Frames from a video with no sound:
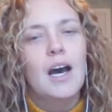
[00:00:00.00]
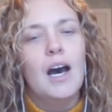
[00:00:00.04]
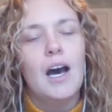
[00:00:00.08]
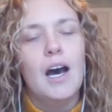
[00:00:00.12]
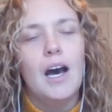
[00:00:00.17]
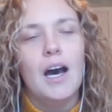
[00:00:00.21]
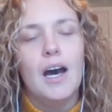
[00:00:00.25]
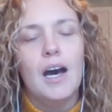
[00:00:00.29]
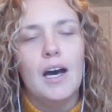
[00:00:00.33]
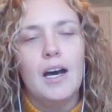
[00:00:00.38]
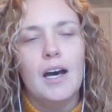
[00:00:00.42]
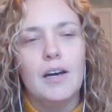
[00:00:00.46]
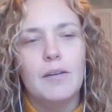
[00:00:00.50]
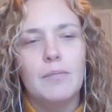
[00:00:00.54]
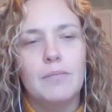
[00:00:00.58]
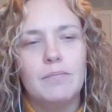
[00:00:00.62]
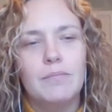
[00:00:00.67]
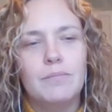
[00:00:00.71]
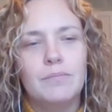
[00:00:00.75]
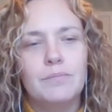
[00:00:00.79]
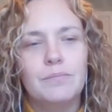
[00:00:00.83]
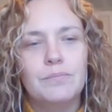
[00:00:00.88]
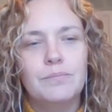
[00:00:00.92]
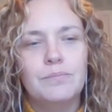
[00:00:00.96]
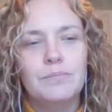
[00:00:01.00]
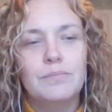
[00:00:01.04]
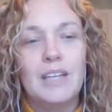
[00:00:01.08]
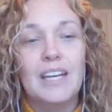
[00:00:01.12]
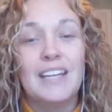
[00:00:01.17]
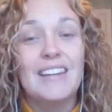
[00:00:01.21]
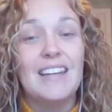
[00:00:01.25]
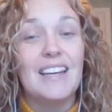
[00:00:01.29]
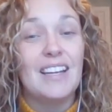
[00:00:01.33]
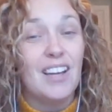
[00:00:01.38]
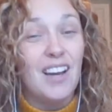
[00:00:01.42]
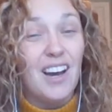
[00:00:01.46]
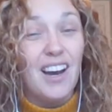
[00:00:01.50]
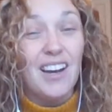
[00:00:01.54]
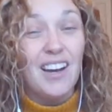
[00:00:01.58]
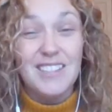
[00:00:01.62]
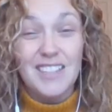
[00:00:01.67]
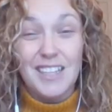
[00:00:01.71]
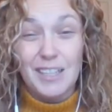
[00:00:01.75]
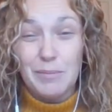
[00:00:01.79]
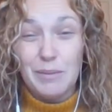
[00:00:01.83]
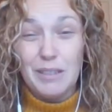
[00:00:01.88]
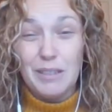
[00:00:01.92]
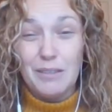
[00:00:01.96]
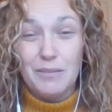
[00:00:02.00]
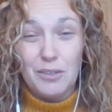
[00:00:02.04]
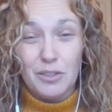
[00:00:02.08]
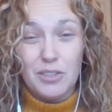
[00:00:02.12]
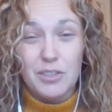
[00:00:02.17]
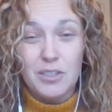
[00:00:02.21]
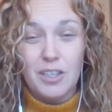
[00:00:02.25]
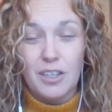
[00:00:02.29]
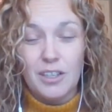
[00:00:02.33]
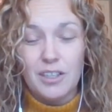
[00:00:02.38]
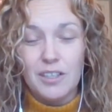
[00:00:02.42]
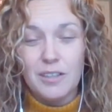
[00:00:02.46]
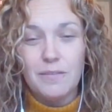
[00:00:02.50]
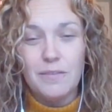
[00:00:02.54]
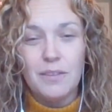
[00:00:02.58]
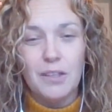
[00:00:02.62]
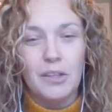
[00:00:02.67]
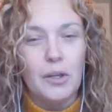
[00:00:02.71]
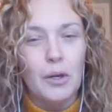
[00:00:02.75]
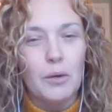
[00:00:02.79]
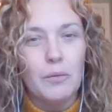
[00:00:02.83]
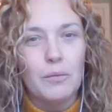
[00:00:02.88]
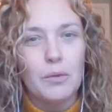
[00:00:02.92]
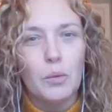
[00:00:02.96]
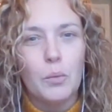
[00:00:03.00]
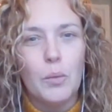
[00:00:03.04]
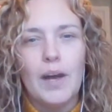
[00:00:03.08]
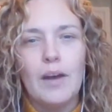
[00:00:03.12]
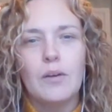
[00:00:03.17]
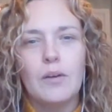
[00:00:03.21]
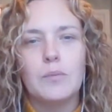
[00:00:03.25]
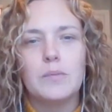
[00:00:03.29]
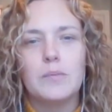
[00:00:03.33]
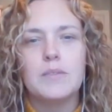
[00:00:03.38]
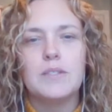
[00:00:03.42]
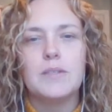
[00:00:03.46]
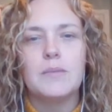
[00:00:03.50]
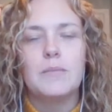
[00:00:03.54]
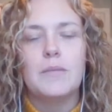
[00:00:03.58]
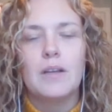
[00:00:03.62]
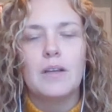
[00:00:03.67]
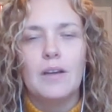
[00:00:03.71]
and then contact me if you're starting to feel overwhelmed.